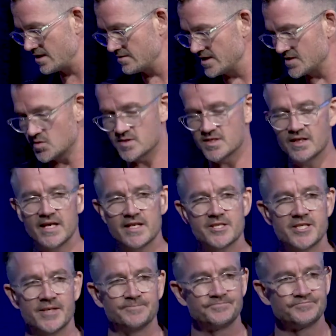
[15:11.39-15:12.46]
And this was a
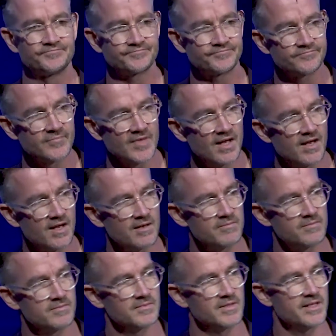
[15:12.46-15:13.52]
leadership
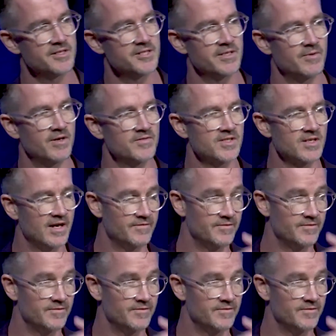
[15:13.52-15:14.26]
offsite